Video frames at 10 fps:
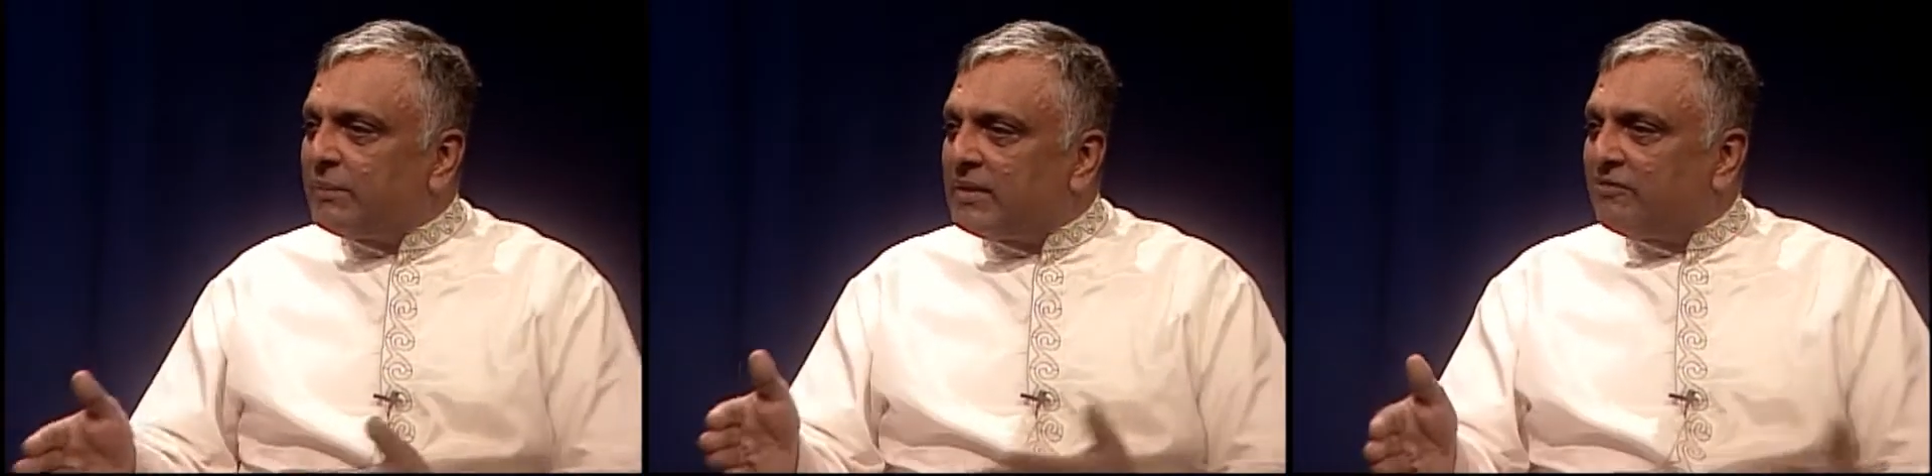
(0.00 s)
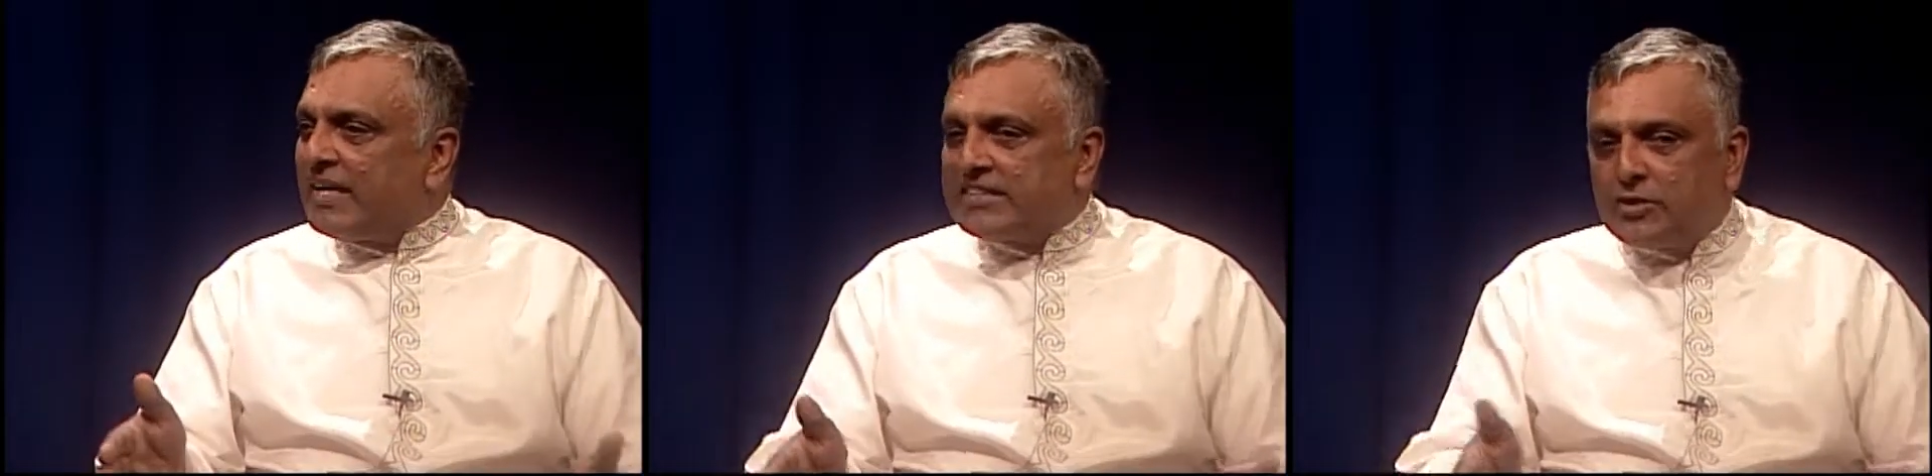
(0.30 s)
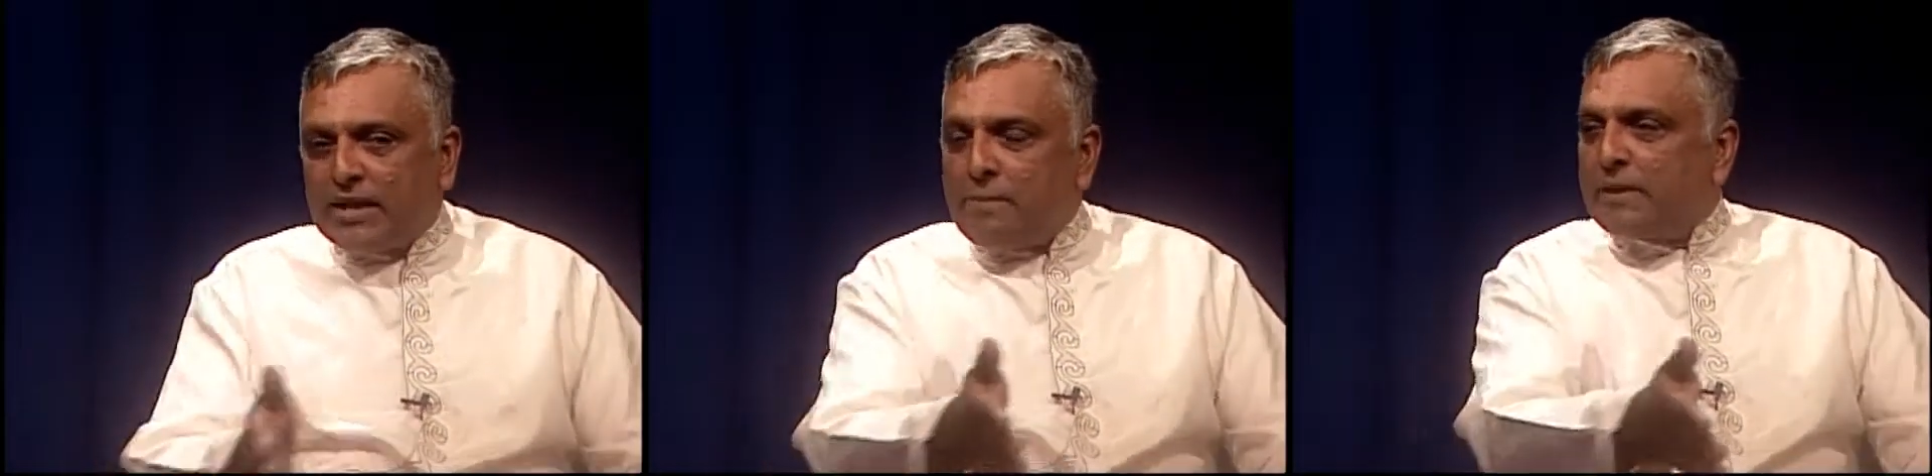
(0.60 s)
with the vice. You
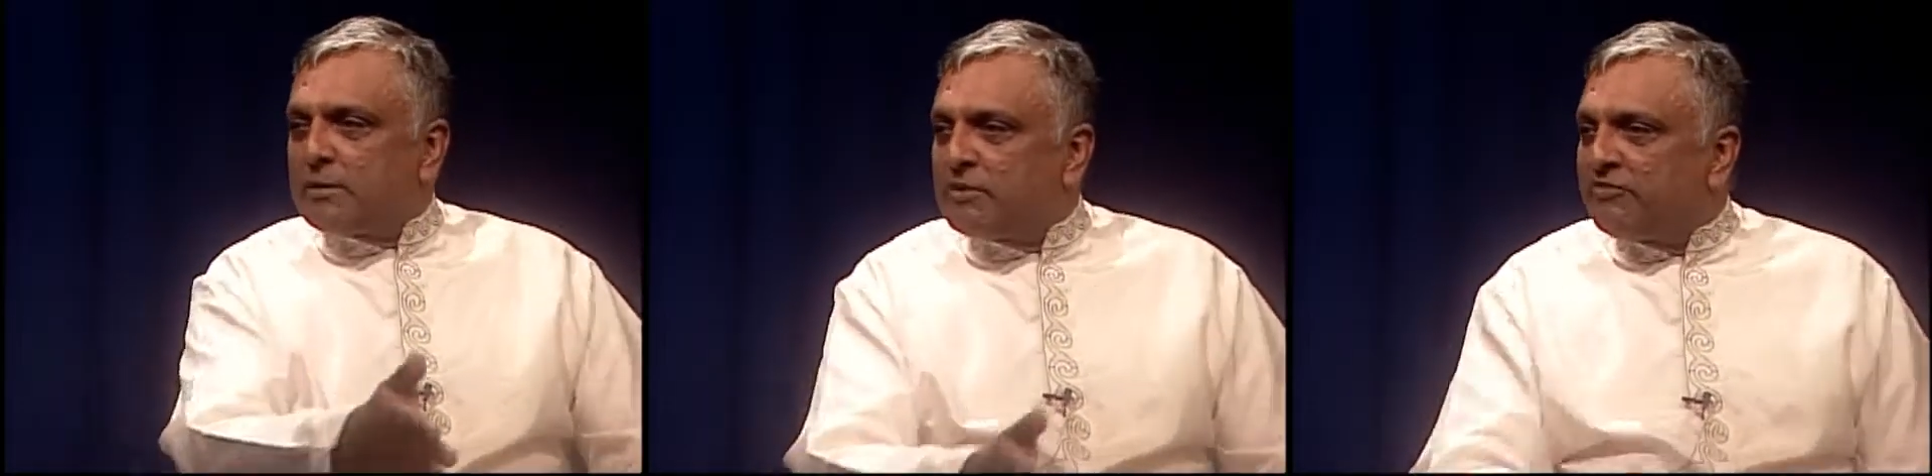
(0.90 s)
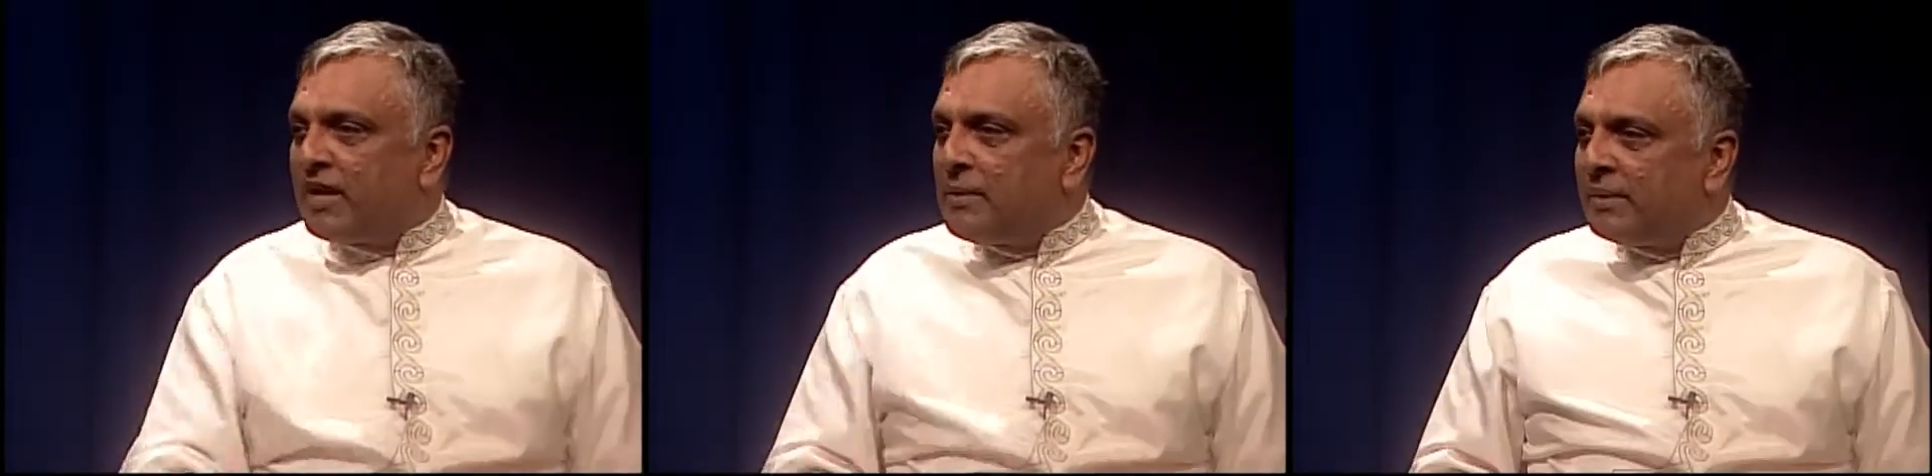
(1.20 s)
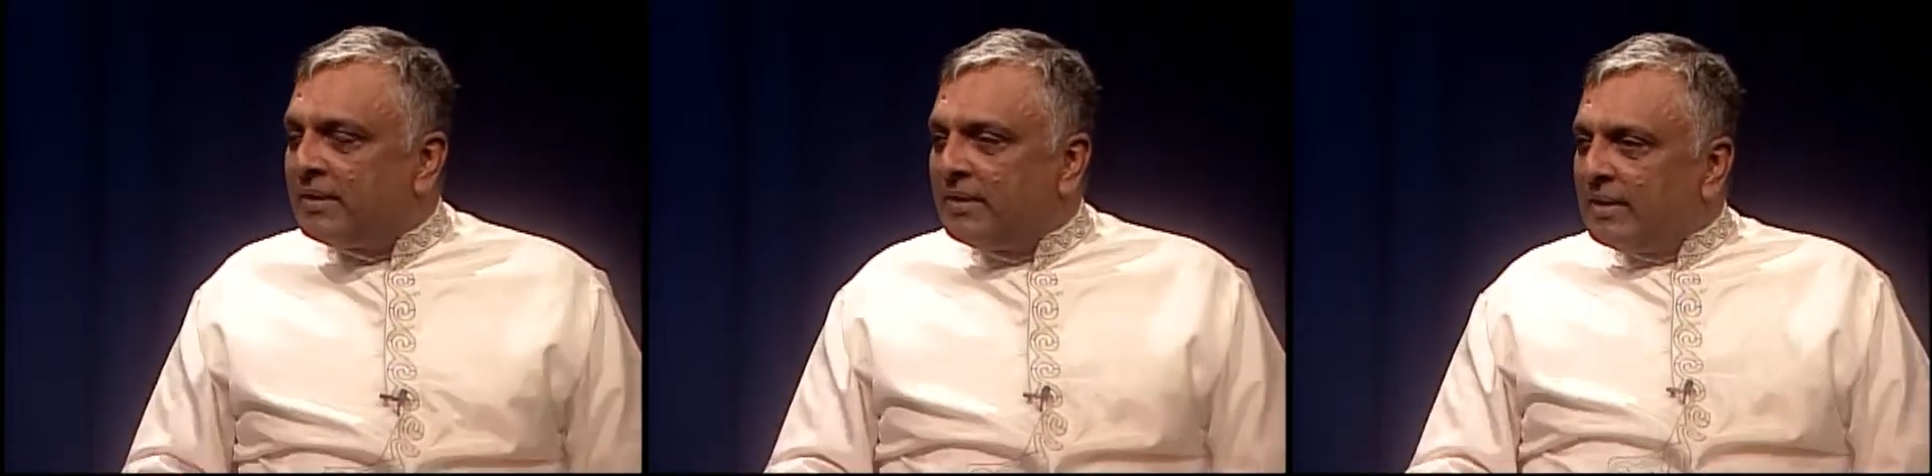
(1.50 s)
can't become a
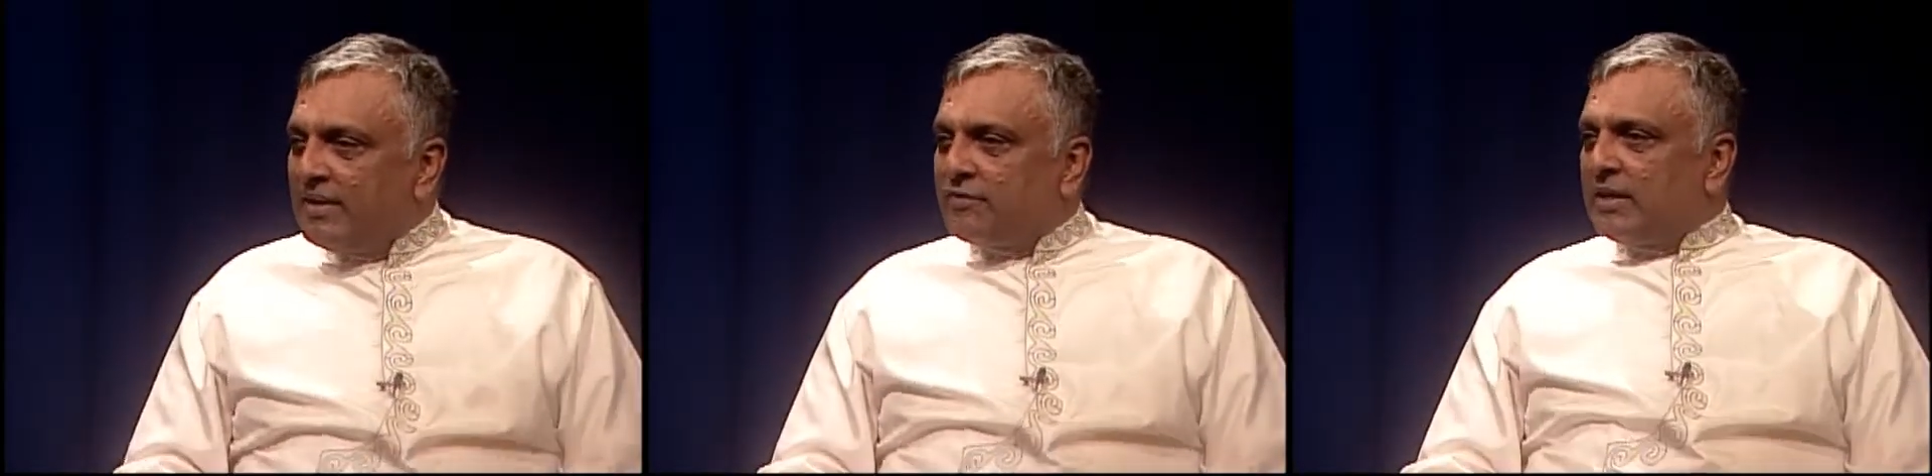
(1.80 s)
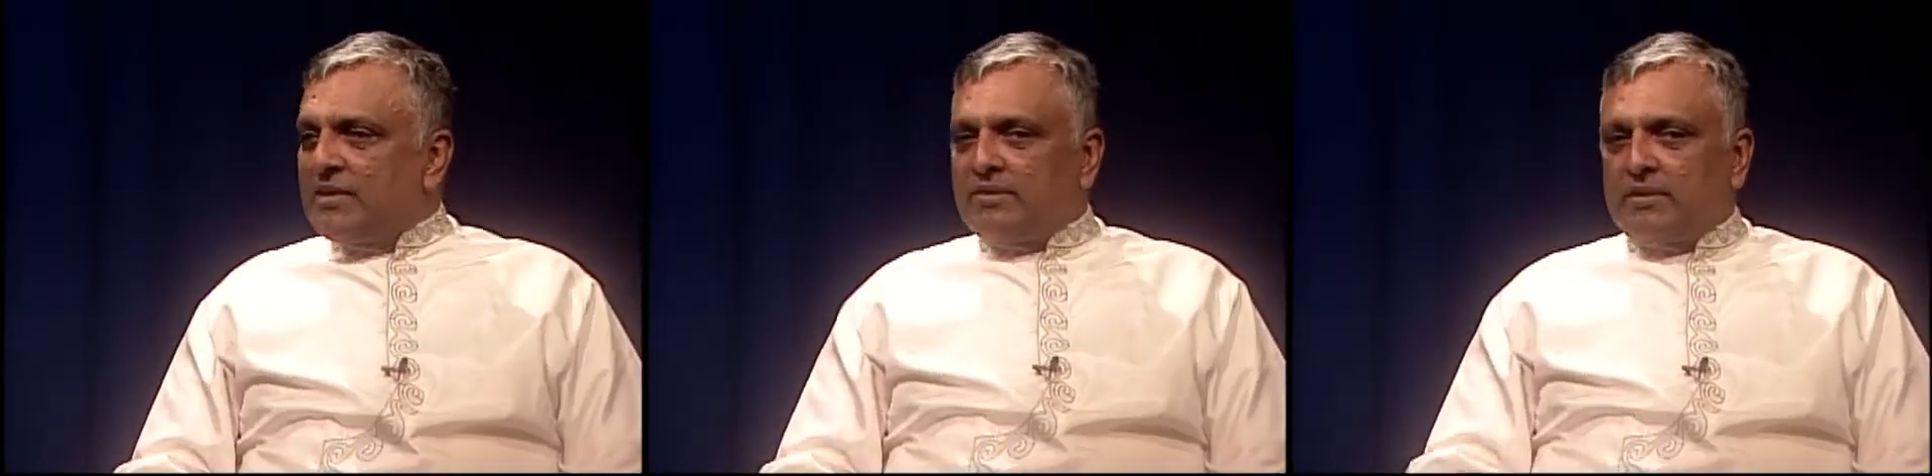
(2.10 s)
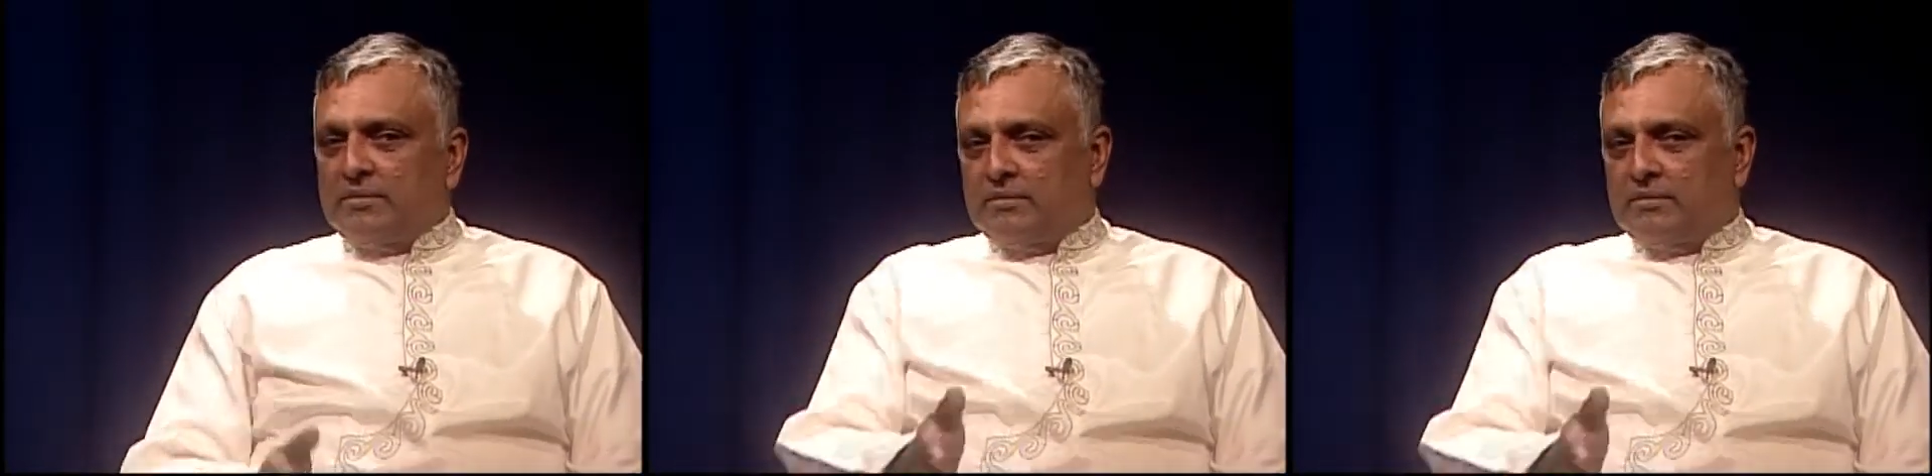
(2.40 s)
farmer if you never